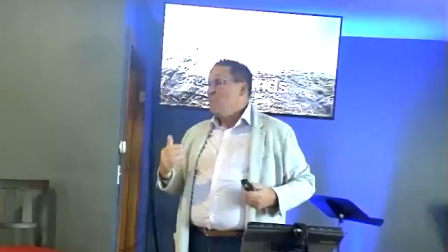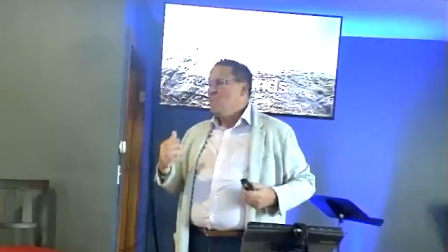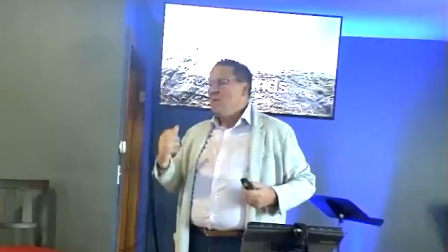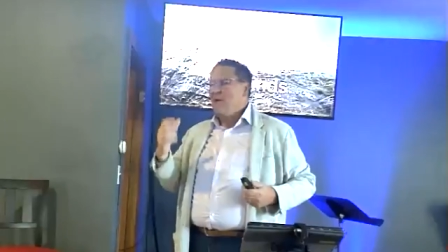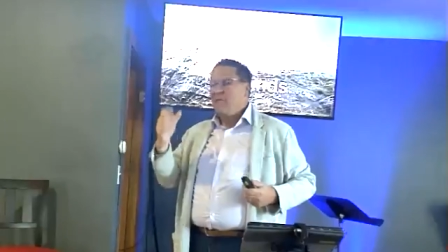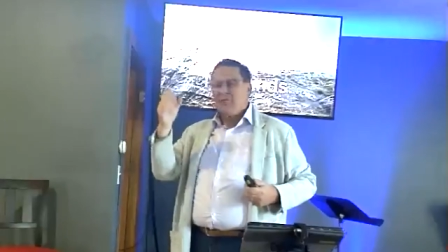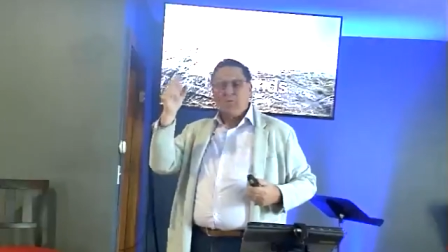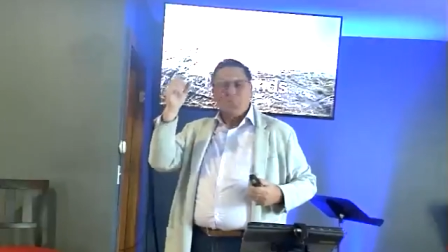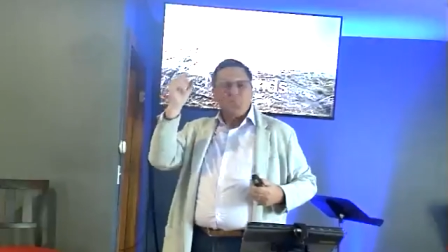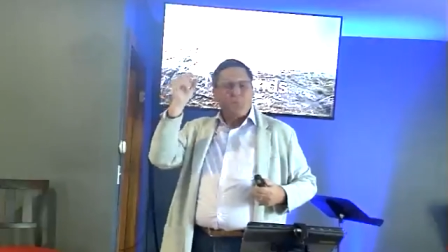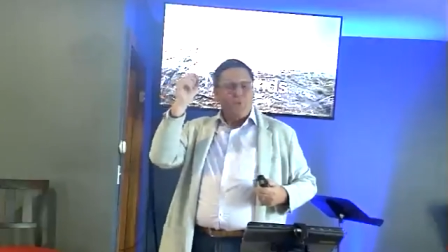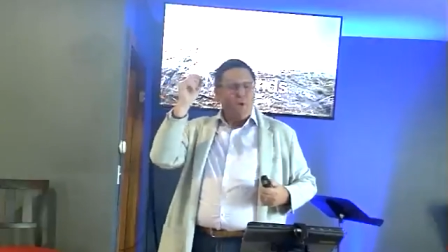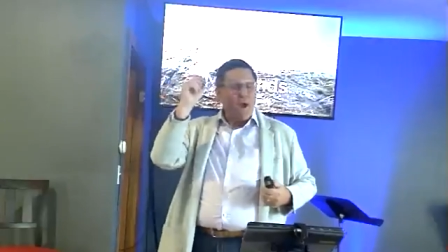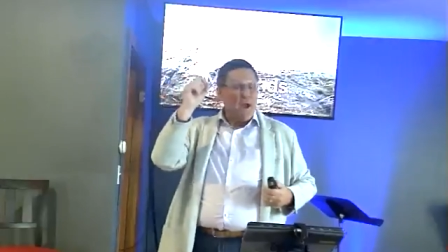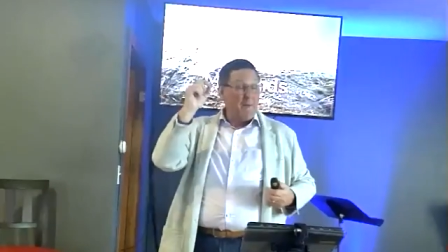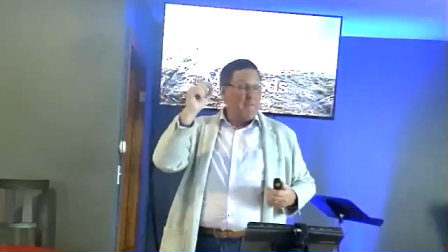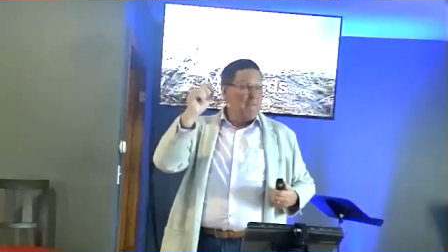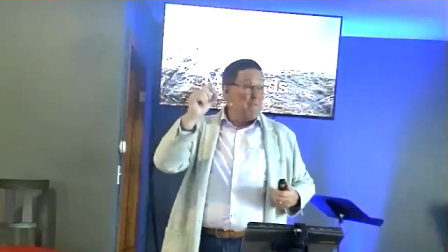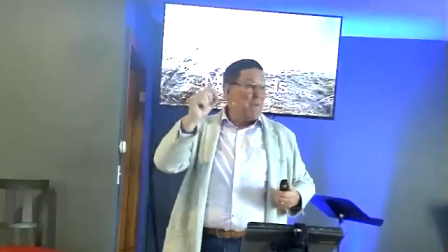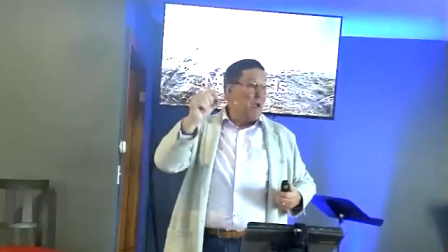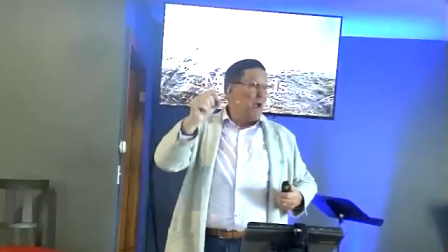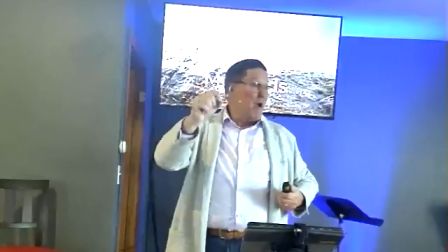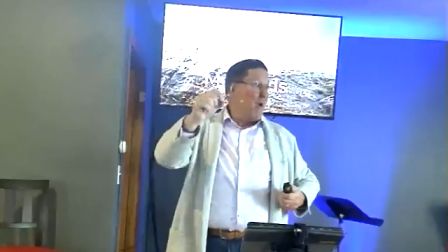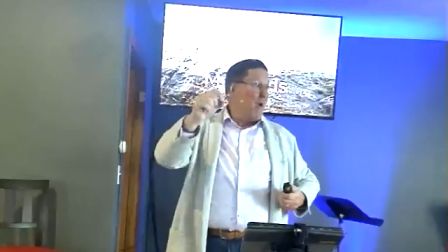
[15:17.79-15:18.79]
but the
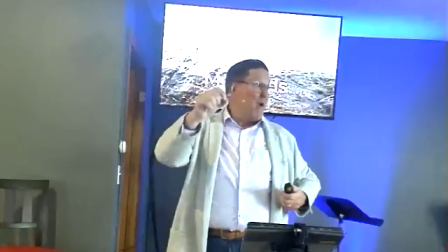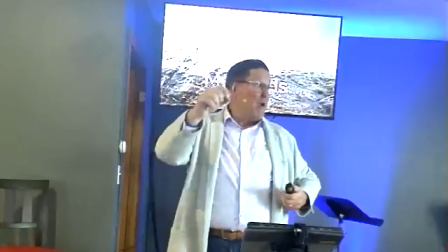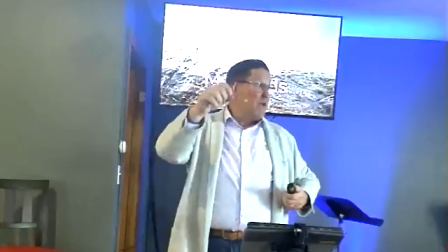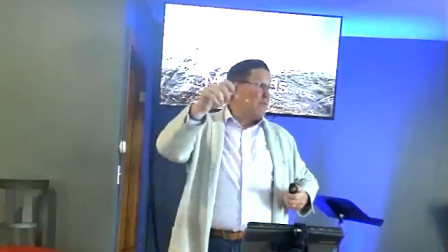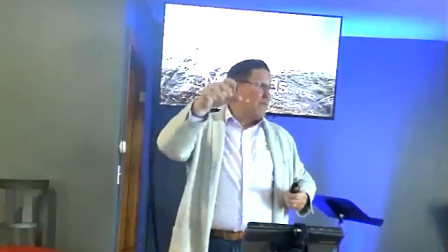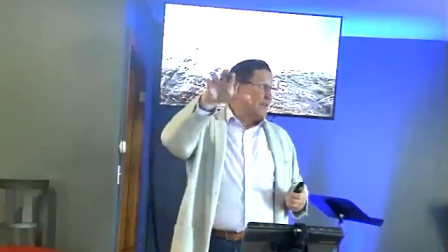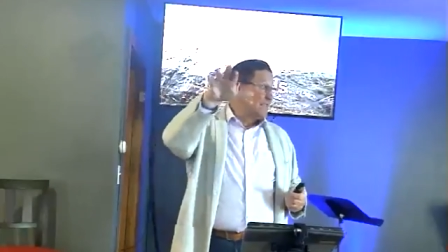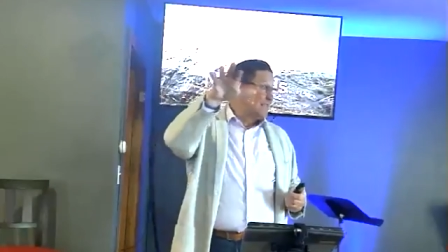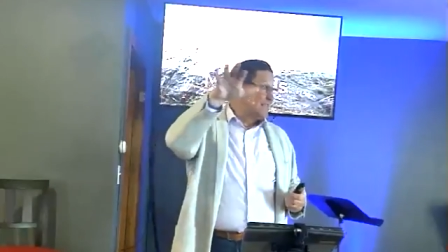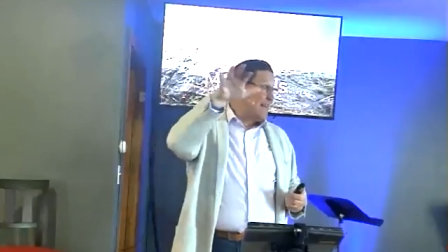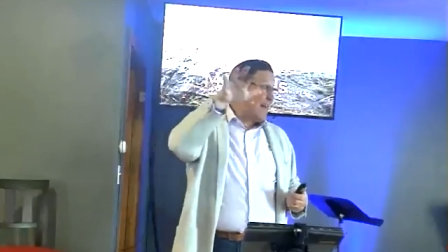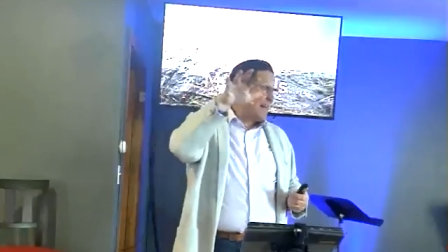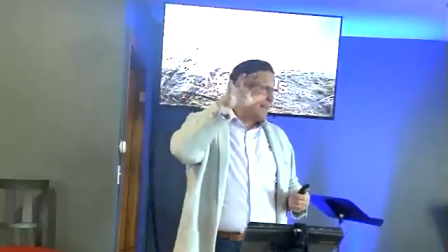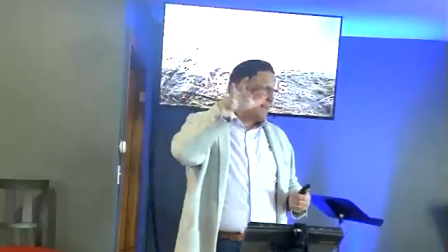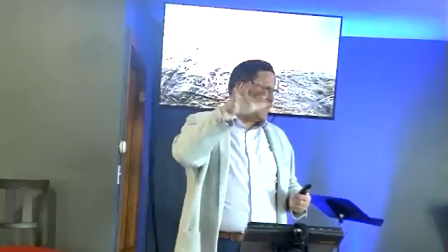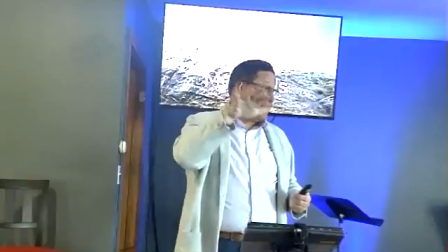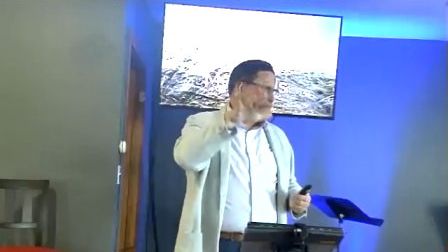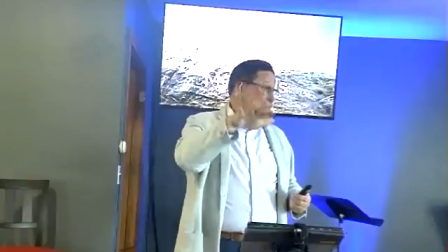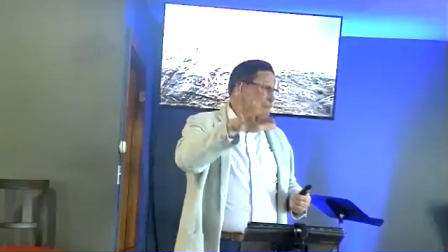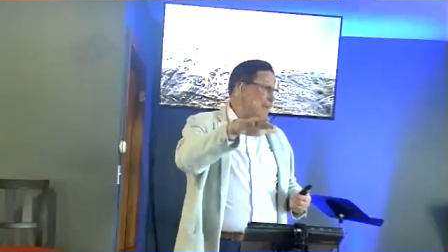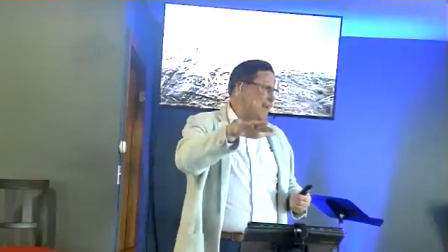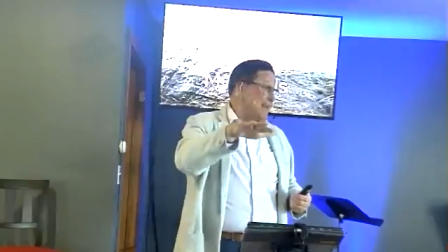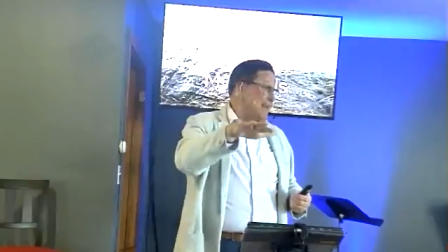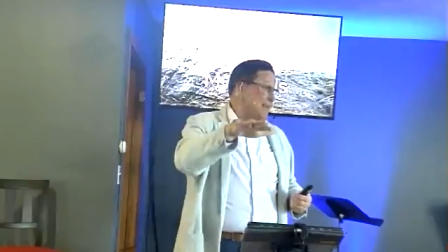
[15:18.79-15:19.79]
primary thing is not
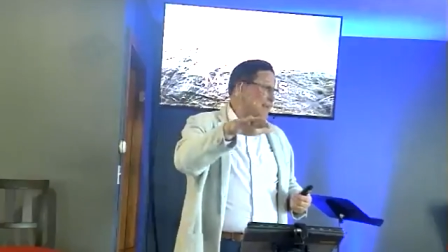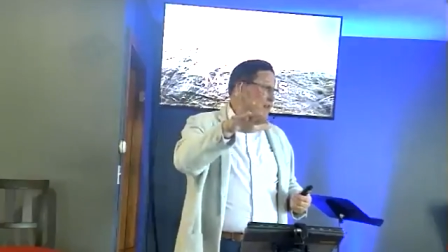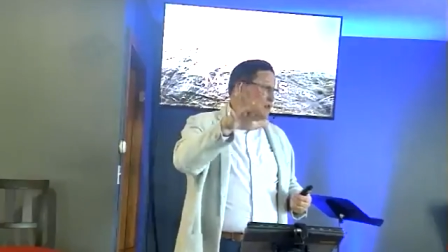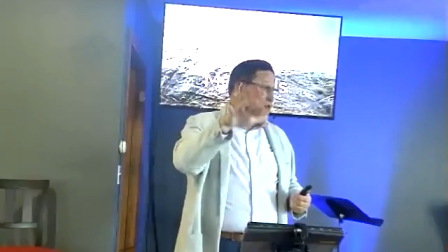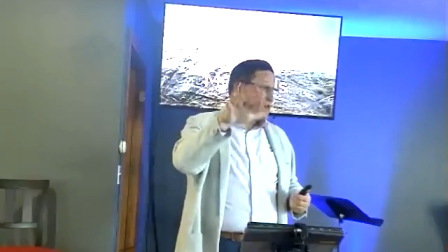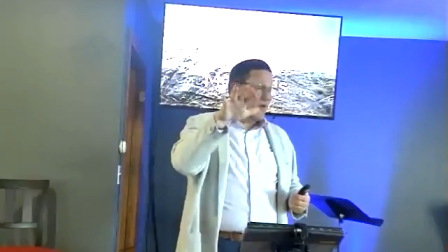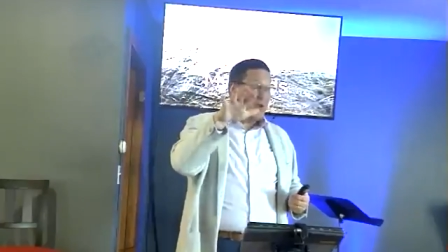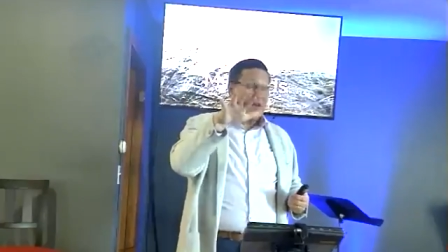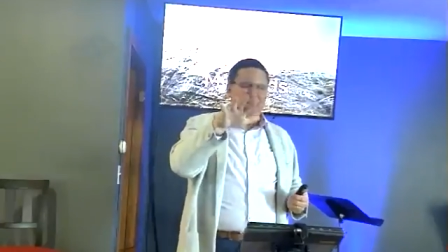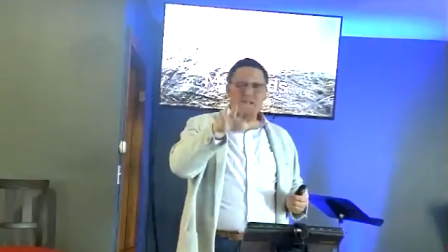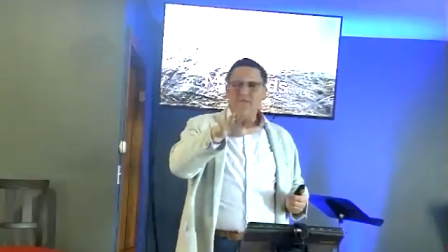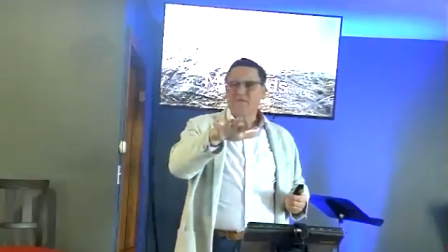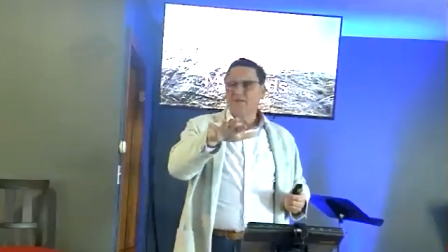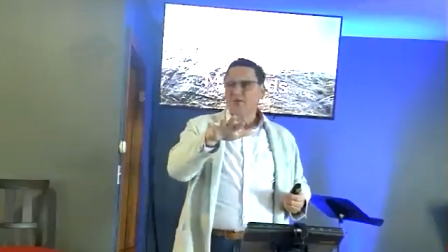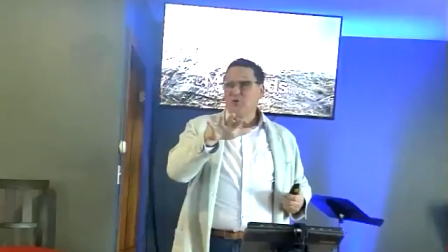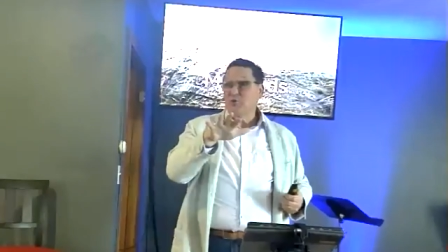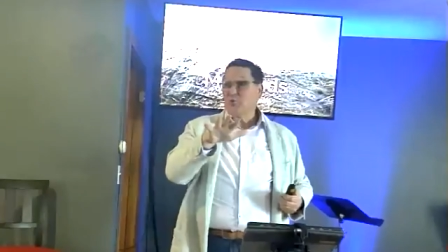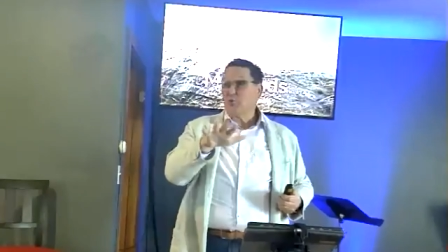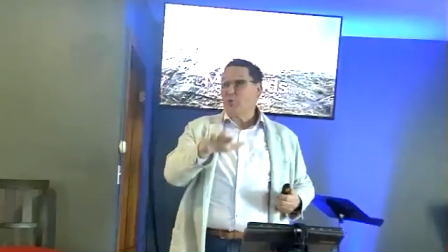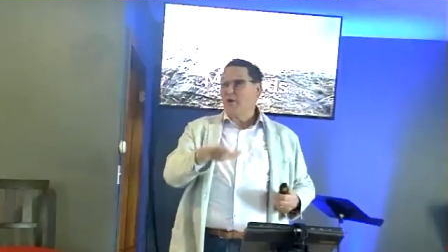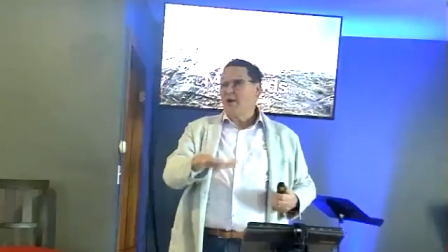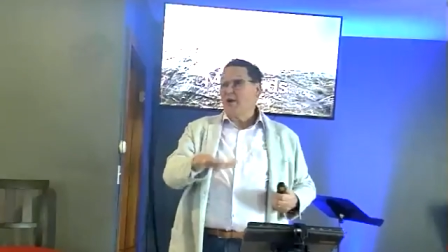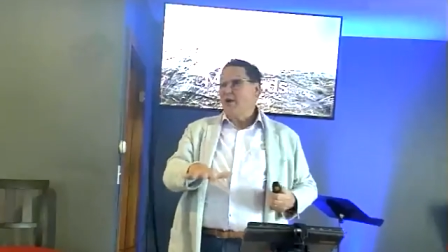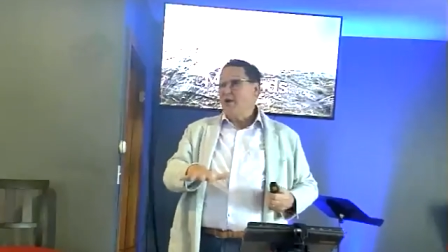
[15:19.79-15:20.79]
connected to our
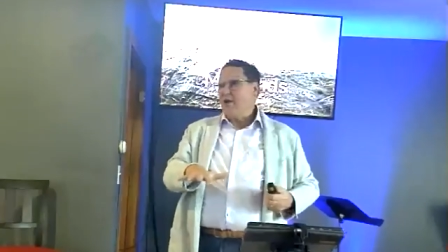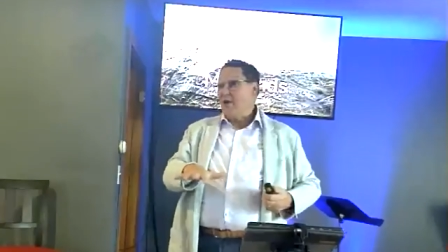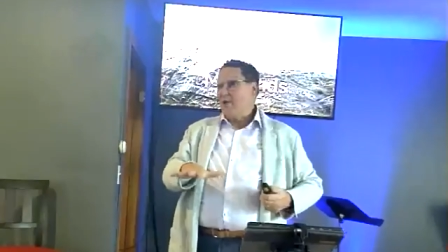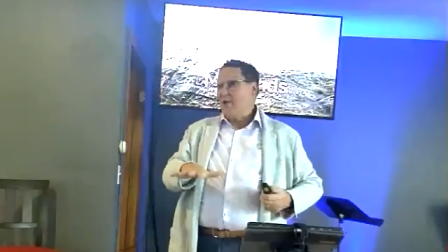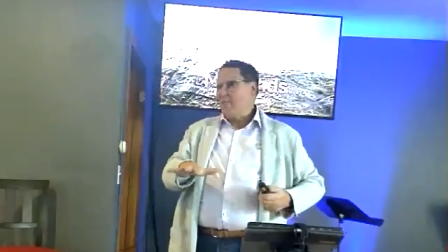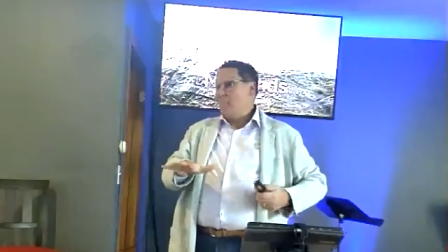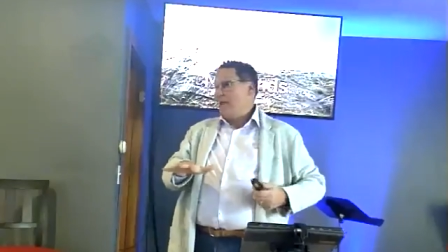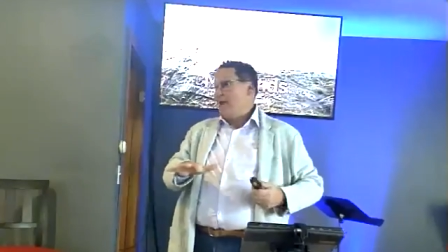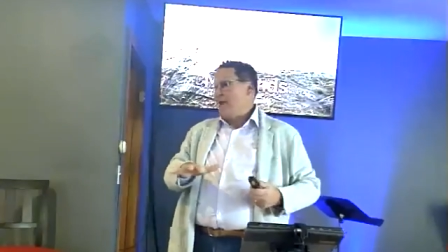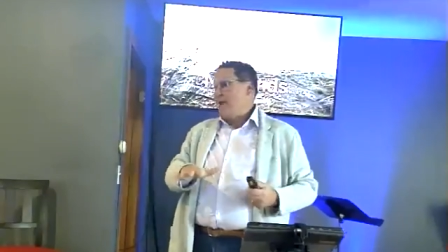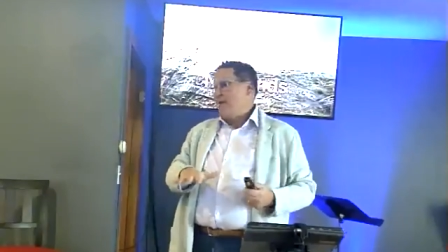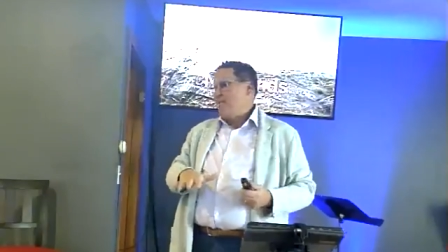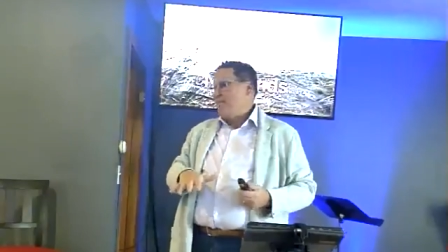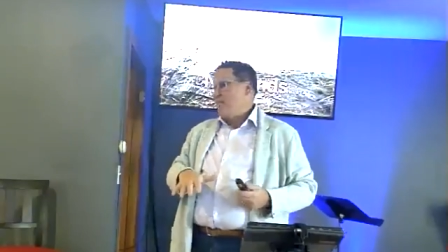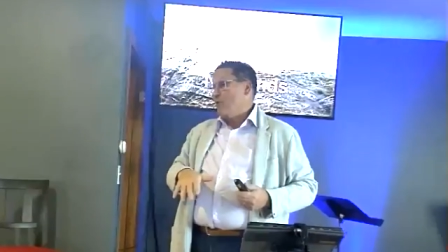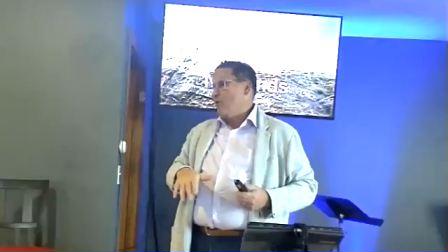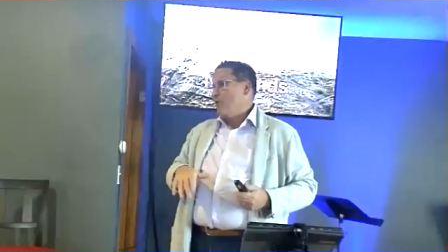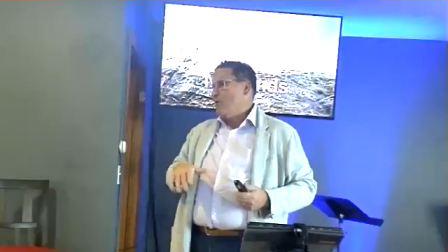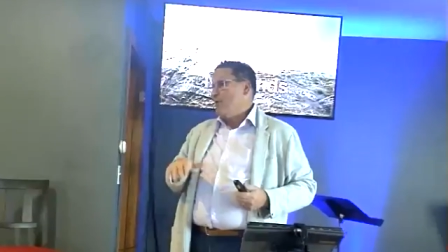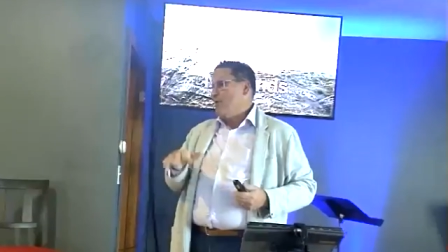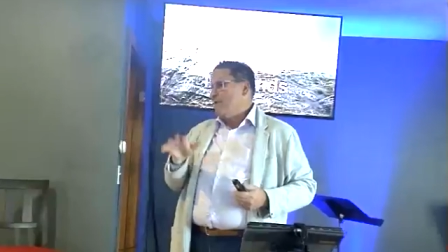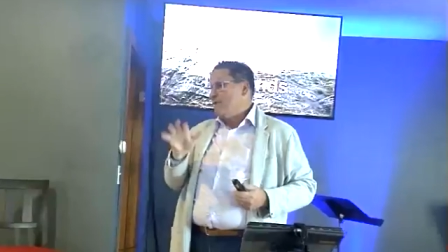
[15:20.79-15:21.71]
individual behavior.